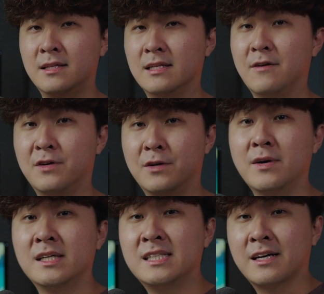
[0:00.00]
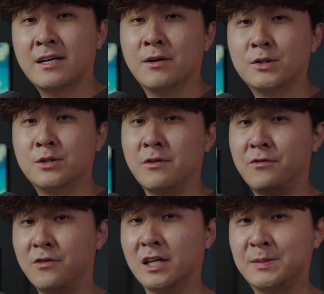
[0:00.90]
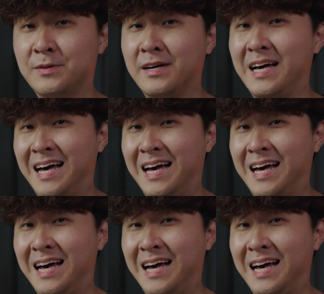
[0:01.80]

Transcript: Now for the ones that goes to the voicemail